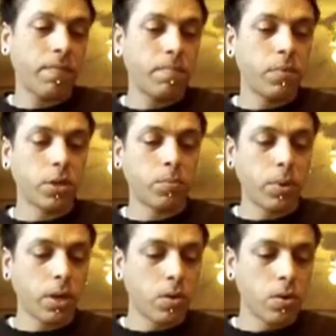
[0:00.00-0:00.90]
Looks
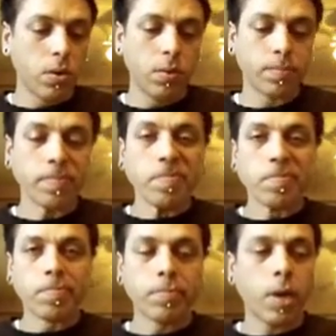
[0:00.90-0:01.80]
pretty cool.
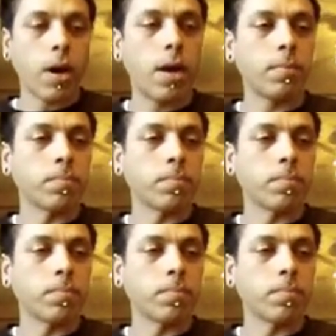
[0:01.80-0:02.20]
Alright,